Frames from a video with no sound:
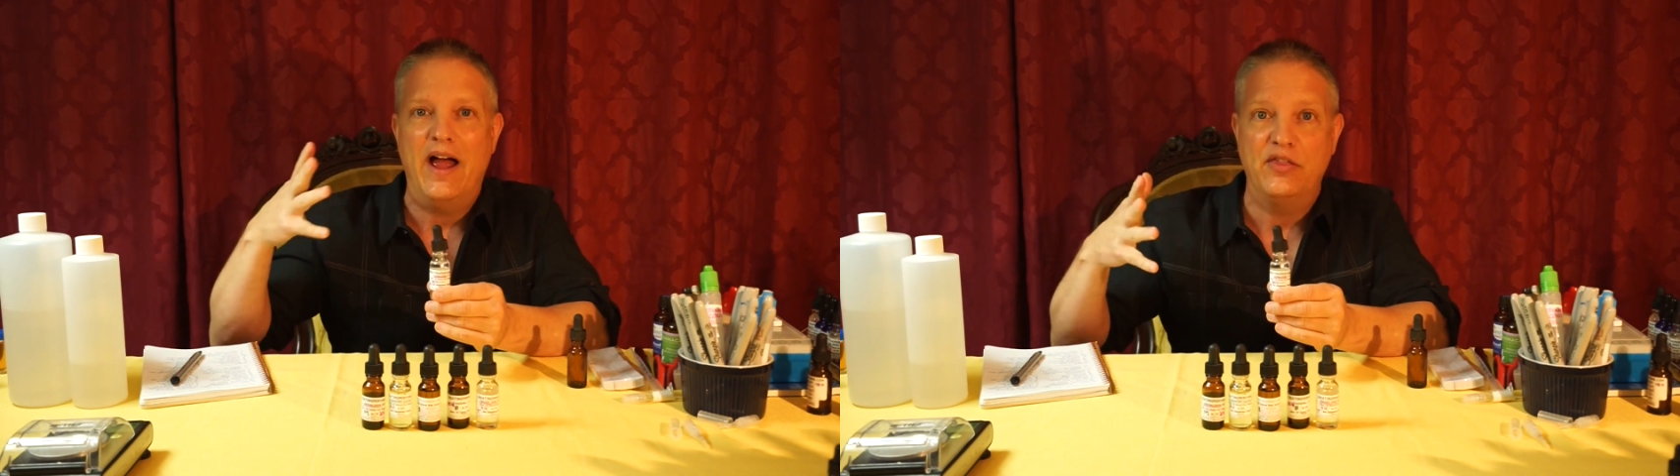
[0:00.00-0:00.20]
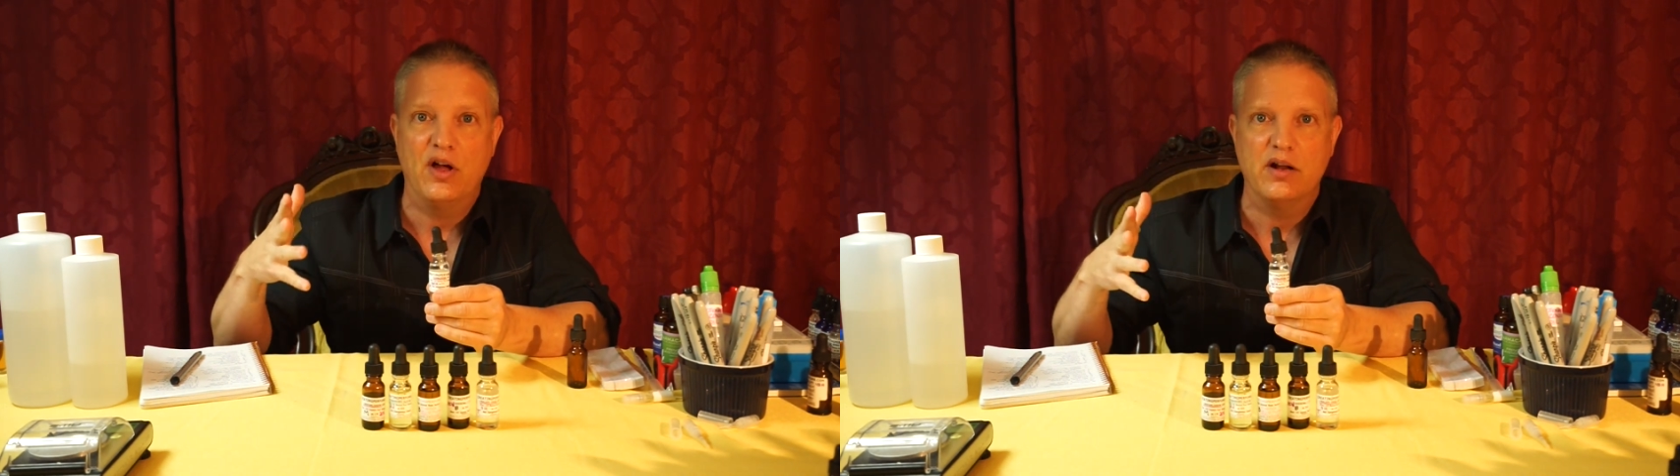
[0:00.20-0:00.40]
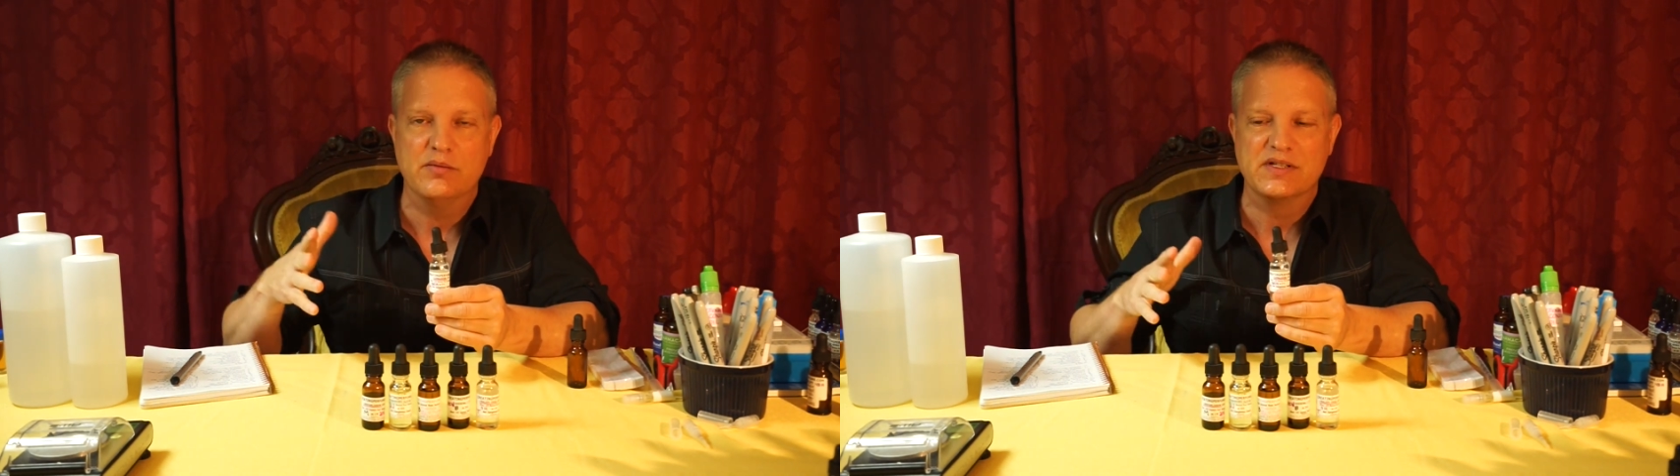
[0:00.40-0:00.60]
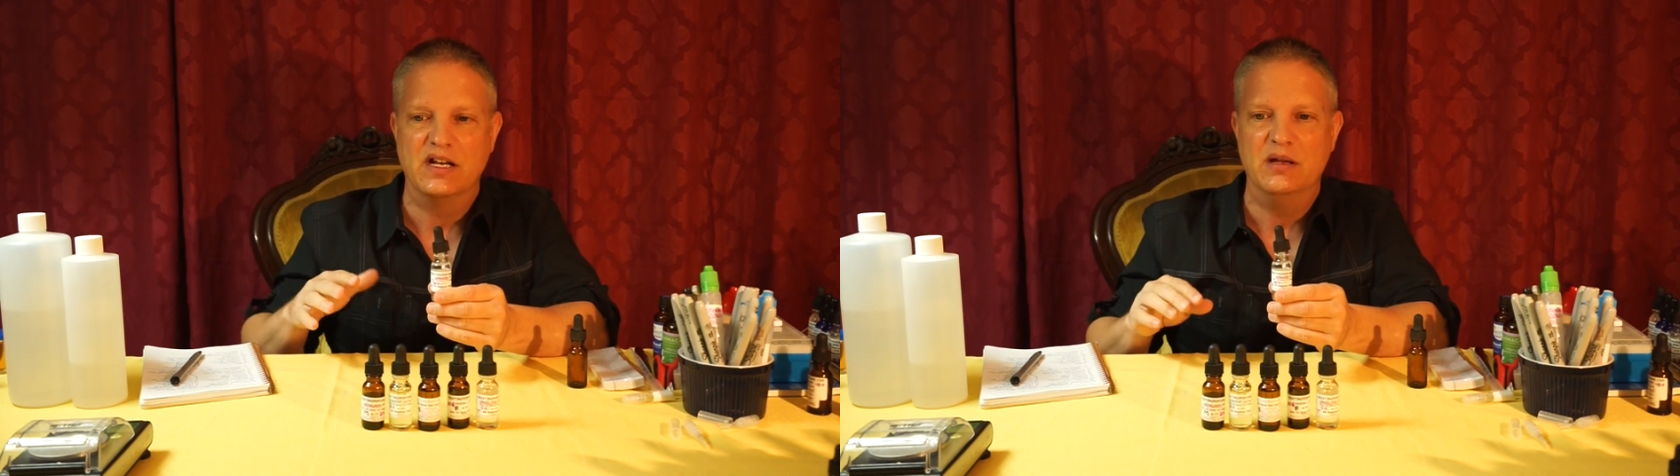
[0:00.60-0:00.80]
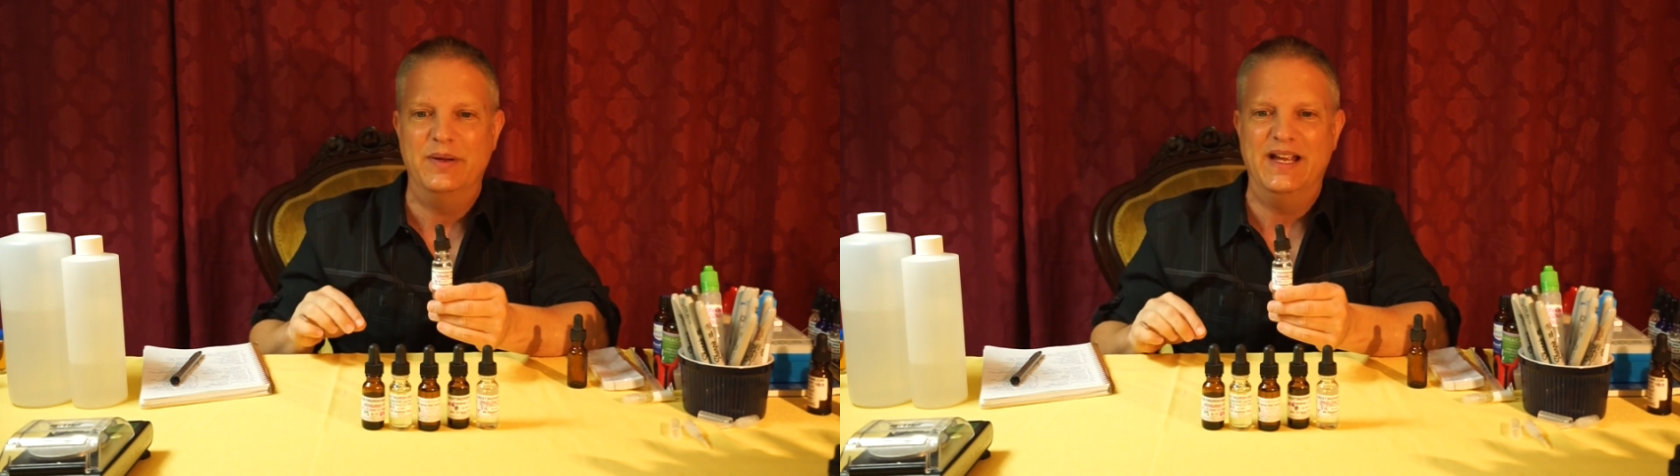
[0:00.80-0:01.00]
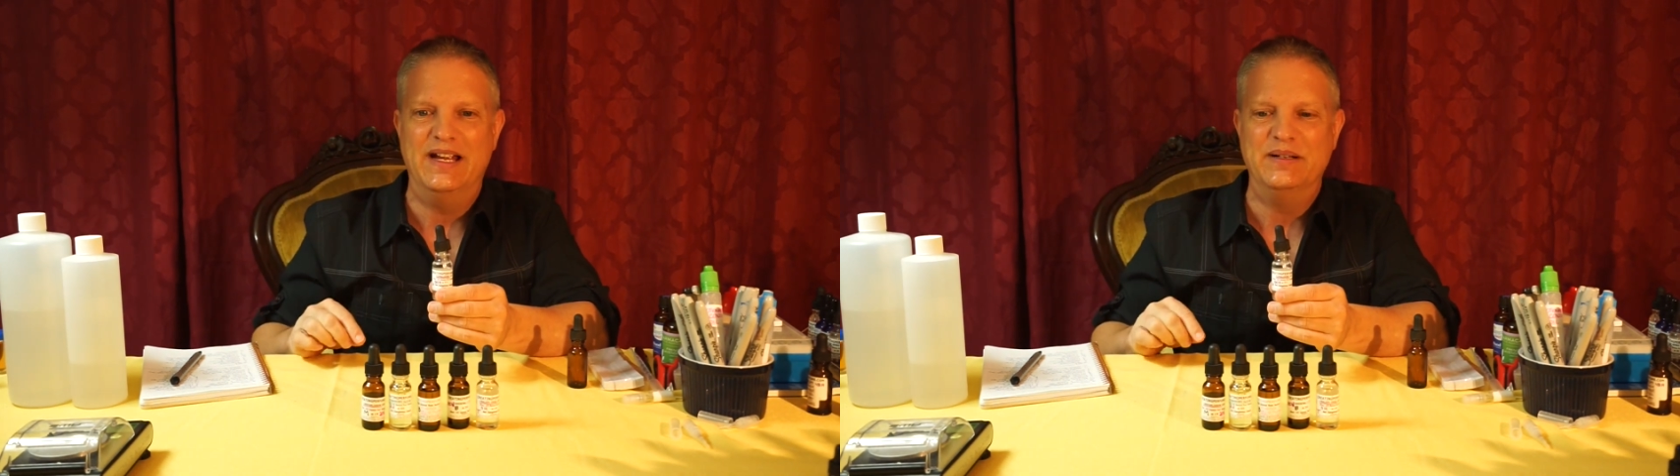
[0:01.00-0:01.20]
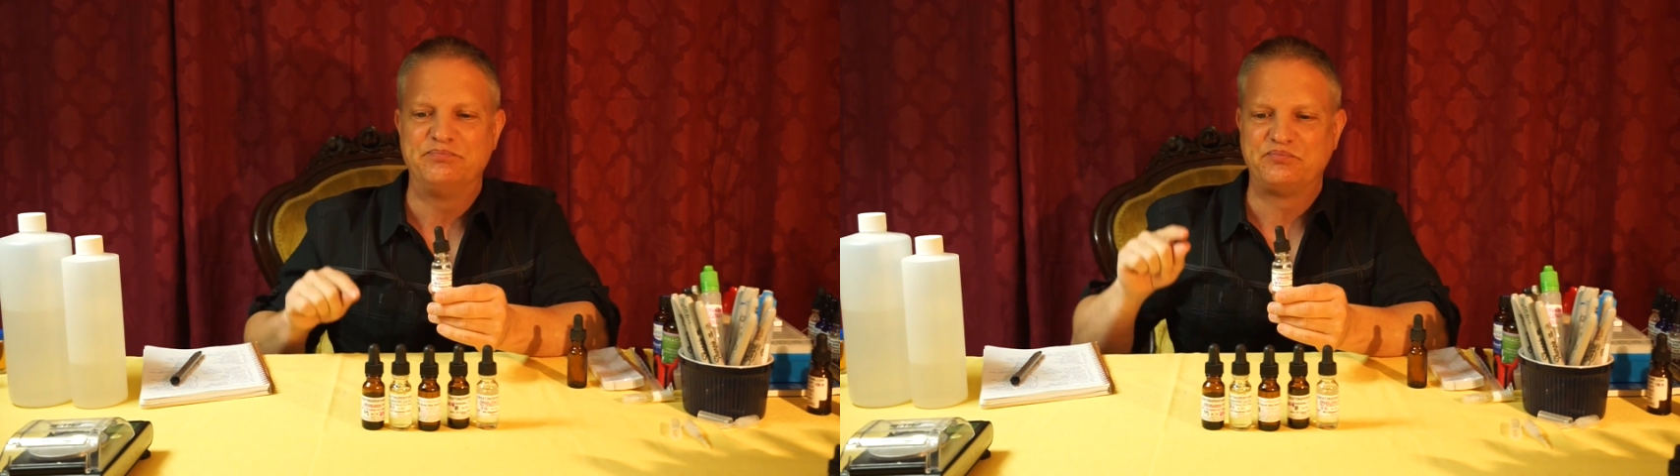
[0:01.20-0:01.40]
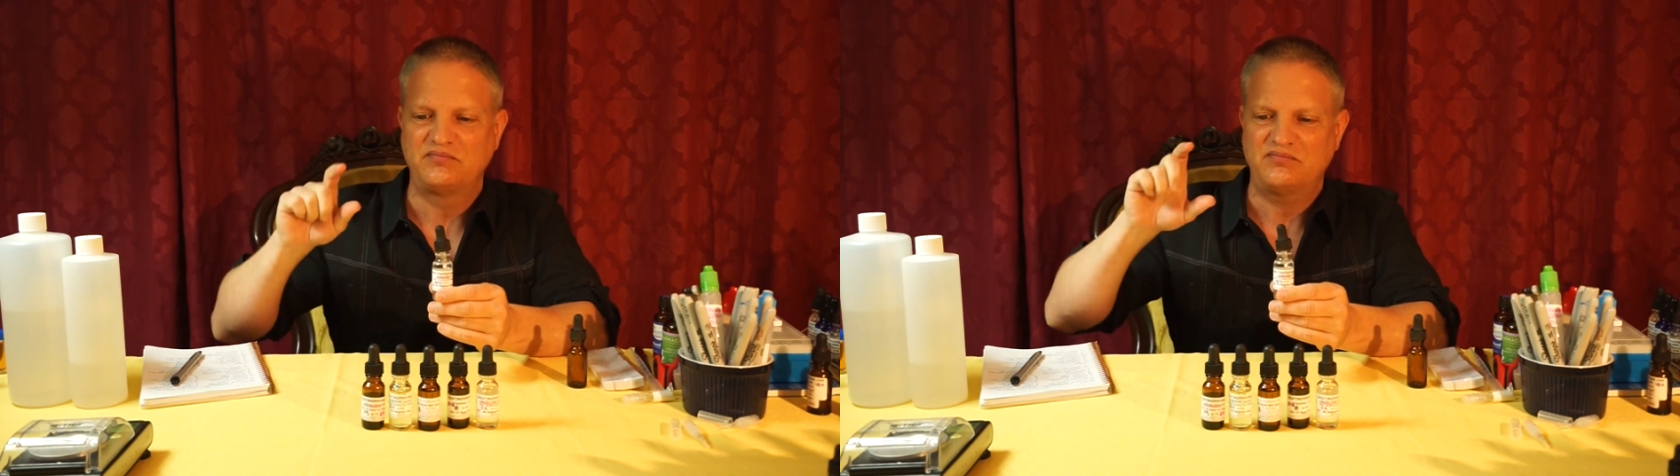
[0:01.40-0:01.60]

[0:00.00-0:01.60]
I thought it was going to be